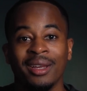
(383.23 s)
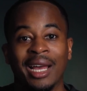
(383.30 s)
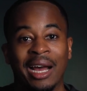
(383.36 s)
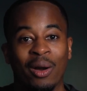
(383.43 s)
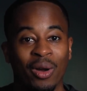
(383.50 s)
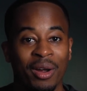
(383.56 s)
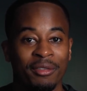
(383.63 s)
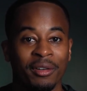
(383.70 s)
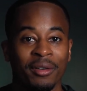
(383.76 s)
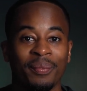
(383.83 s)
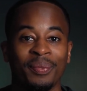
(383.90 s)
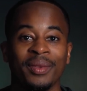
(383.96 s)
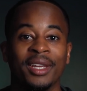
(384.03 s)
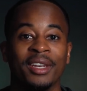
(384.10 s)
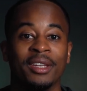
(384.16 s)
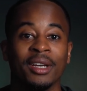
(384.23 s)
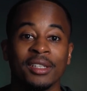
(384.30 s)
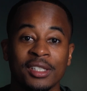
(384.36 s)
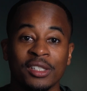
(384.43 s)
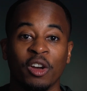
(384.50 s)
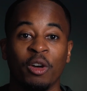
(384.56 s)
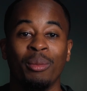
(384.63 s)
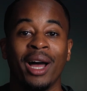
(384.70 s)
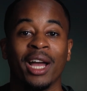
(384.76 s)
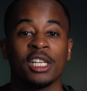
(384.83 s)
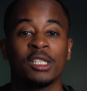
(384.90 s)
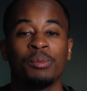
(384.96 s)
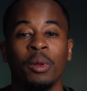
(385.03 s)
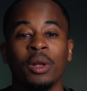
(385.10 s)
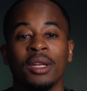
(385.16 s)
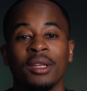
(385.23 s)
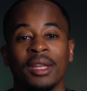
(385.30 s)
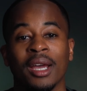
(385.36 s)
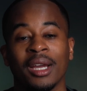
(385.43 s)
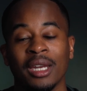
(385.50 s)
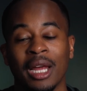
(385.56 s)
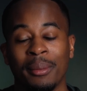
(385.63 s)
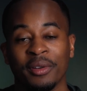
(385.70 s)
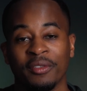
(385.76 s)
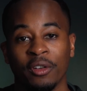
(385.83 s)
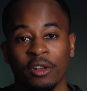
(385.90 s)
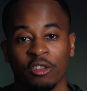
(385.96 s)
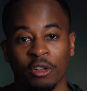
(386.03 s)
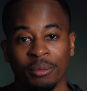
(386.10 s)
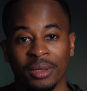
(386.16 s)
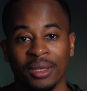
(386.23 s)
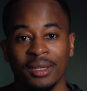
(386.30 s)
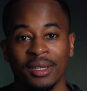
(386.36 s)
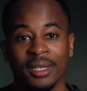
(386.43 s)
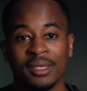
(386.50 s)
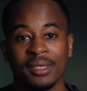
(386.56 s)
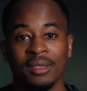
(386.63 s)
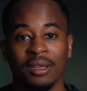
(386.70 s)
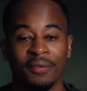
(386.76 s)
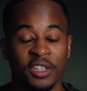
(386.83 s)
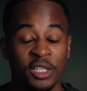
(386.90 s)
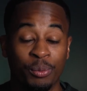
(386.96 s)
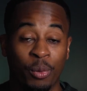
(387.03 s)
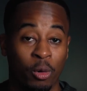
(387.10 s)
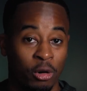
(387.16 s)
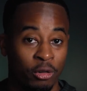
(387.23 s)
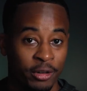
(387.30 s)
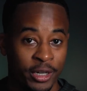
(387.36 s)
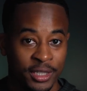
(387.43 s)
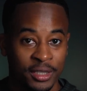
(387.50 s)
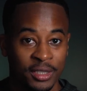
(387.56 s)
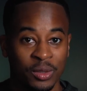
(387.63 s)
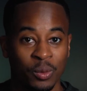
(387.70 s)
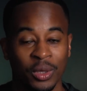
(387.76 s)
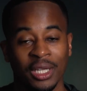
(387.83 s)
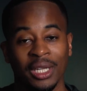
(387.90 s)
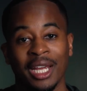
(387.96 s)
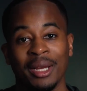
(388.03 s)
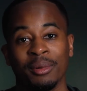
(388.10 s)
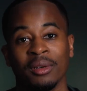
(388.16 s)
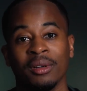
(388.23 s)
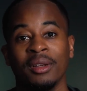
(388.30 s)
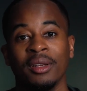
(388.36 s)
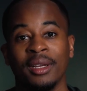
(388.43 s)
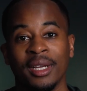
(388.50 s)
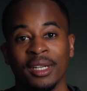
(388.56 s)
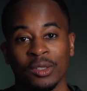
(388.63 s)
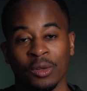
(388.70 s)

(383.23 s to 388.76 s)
However, it does so by exploiting the economic vulnerabilities of these poorer regions where the labor is